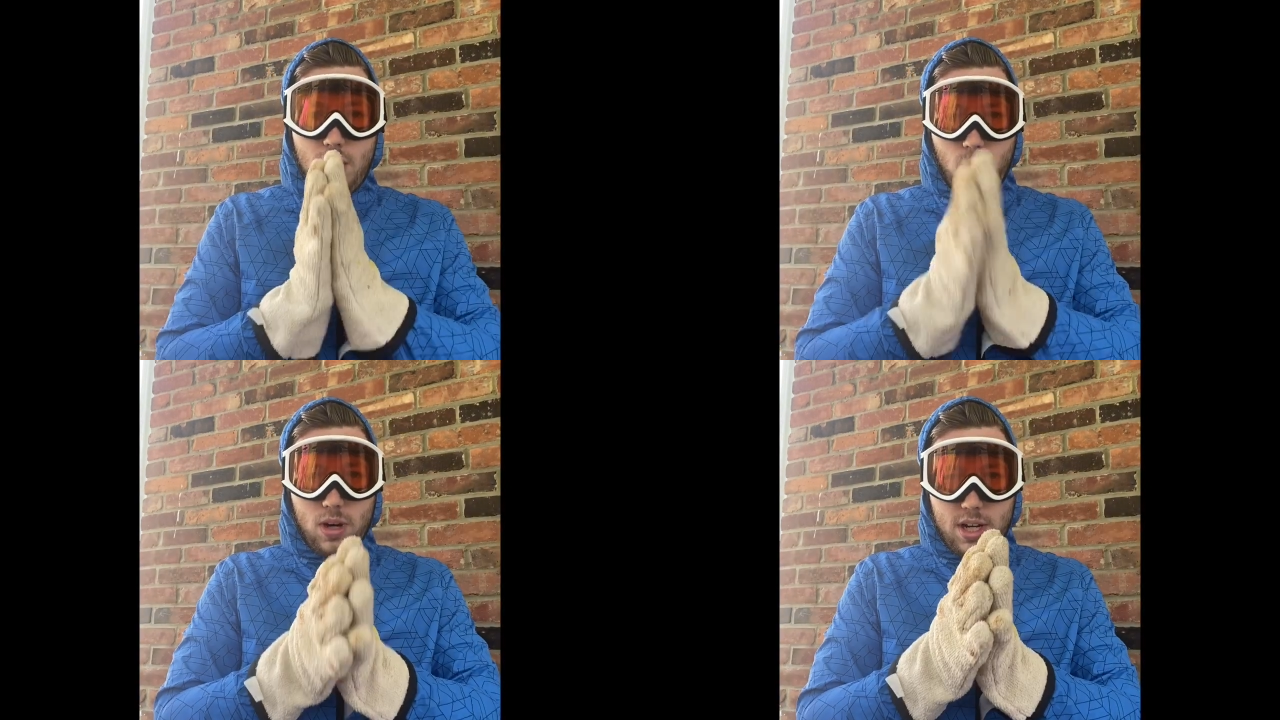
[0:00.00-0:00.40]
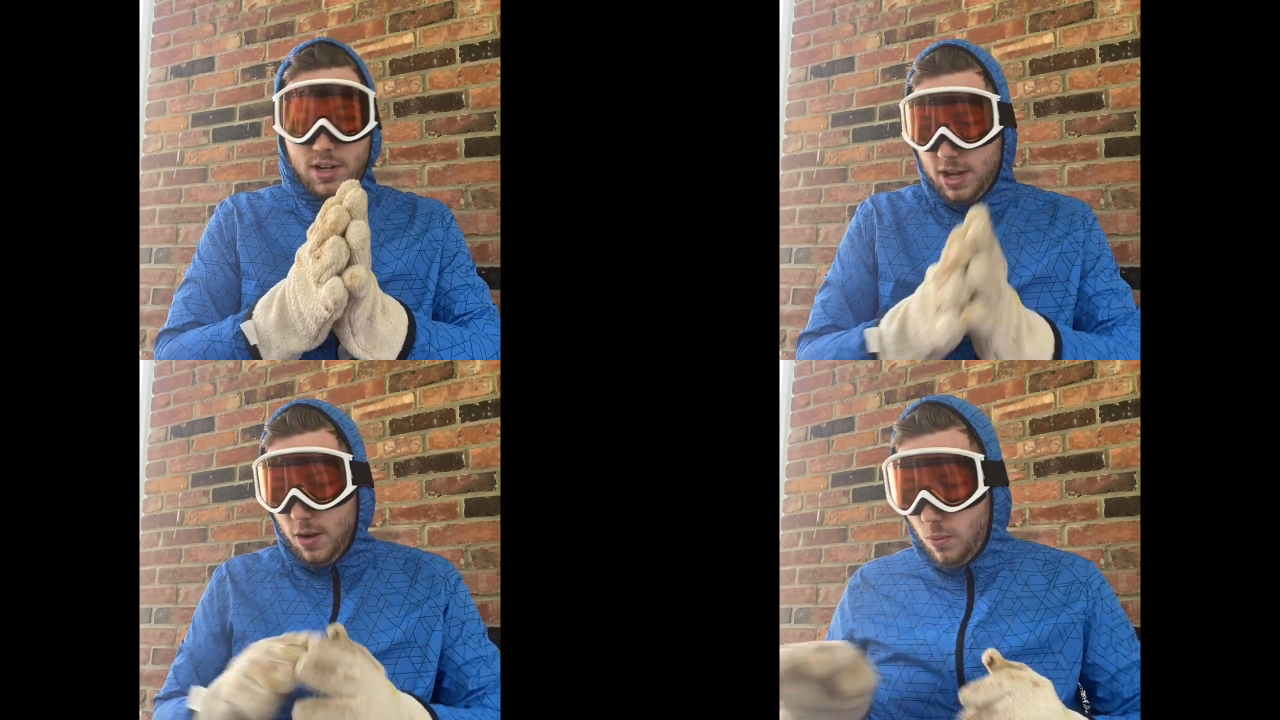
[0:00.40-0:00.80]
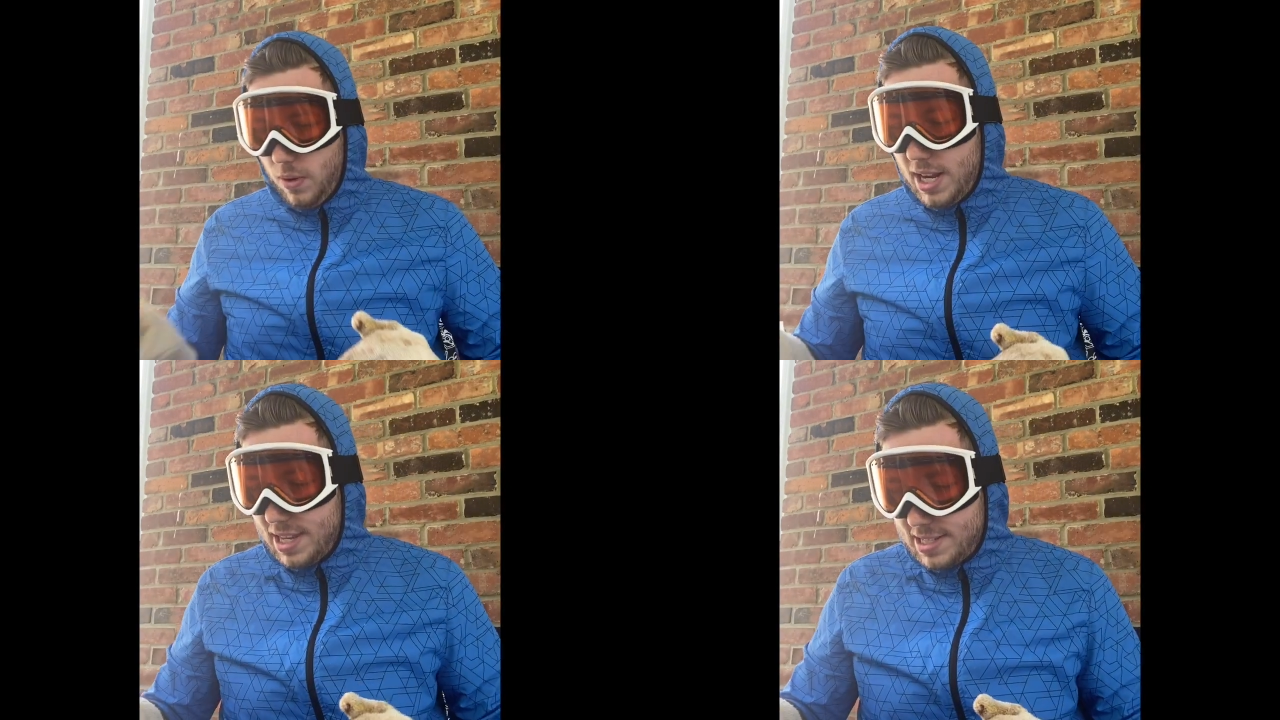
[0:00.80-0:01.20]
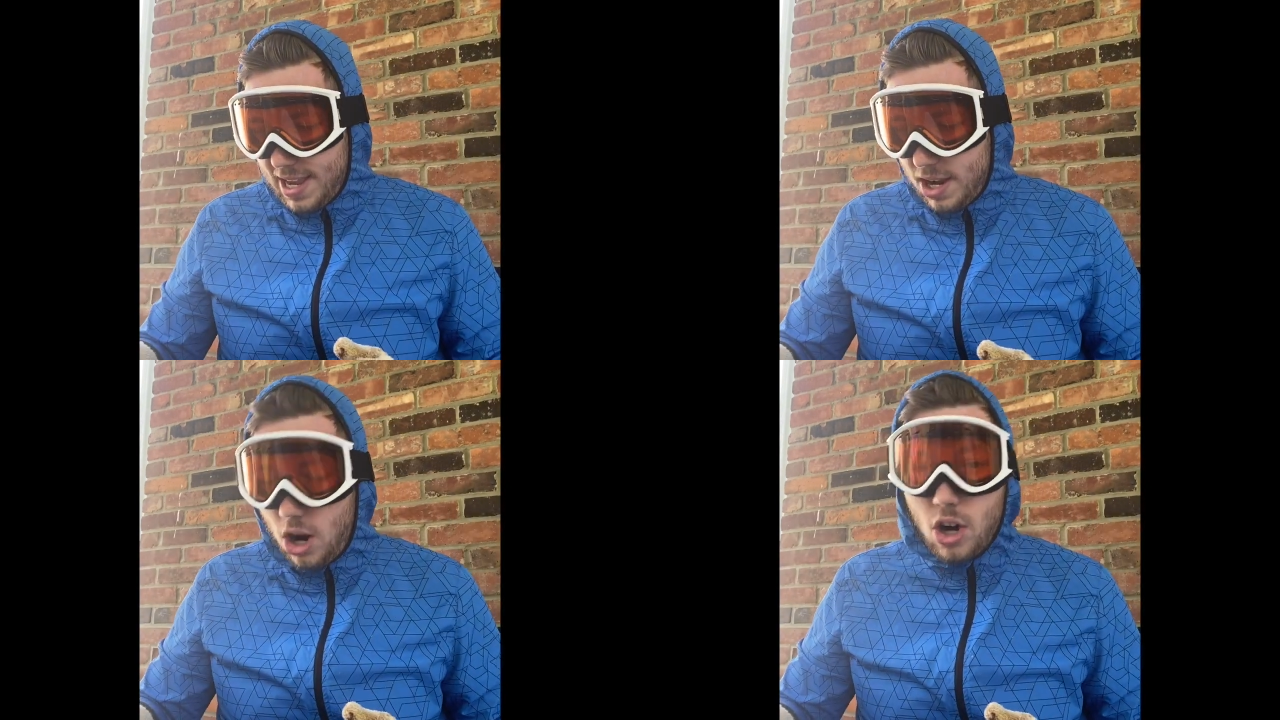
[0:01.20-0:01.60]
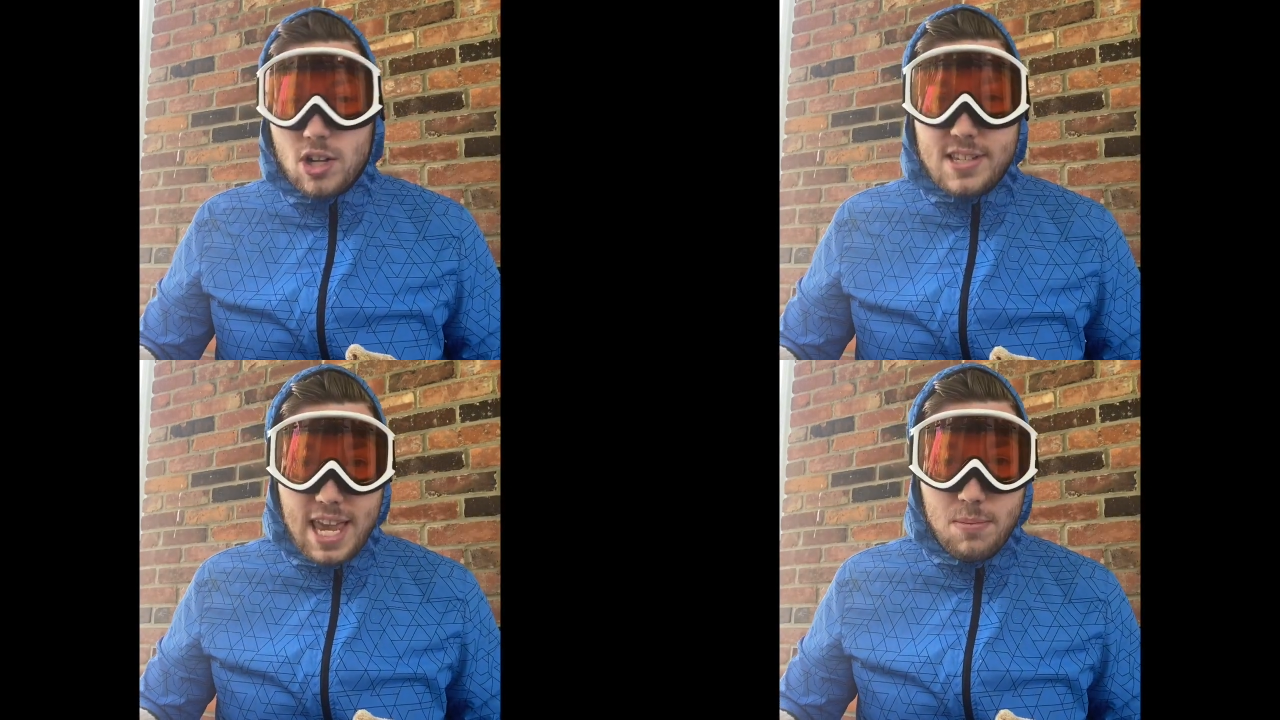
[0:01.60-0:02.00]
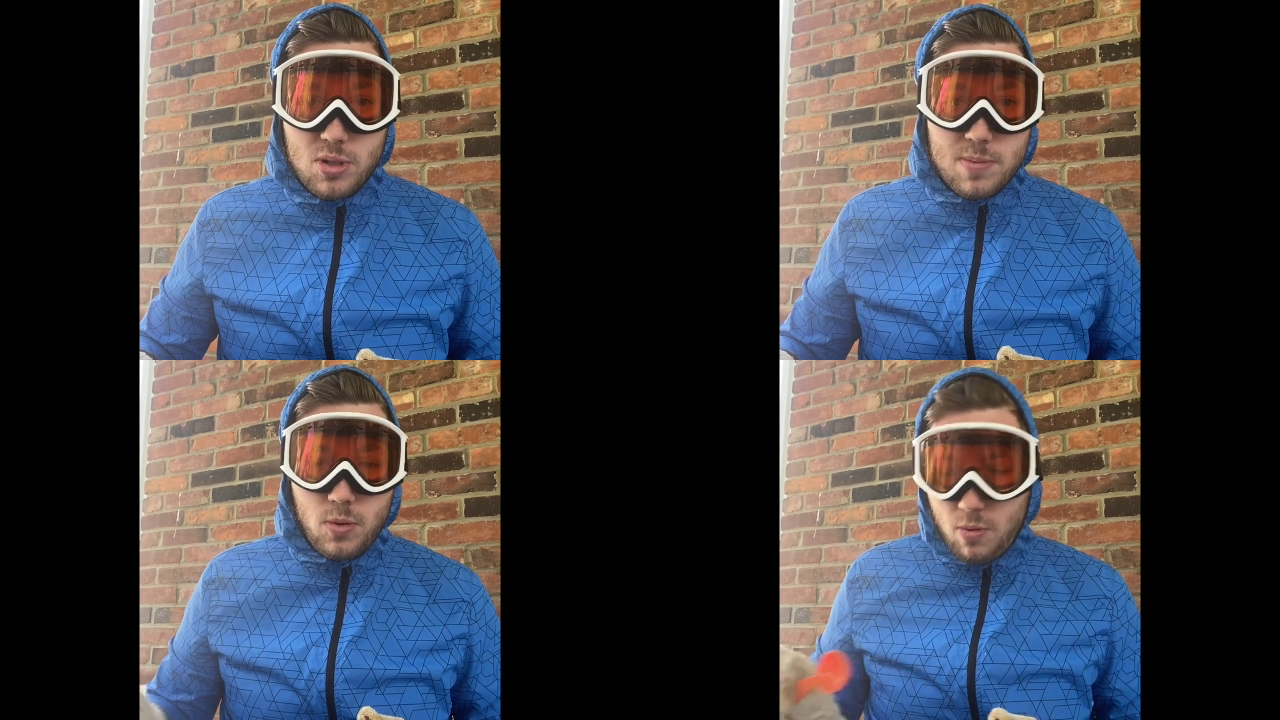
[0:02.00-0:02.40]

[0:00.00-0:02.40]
We're good to go. We need to take our tablespoon.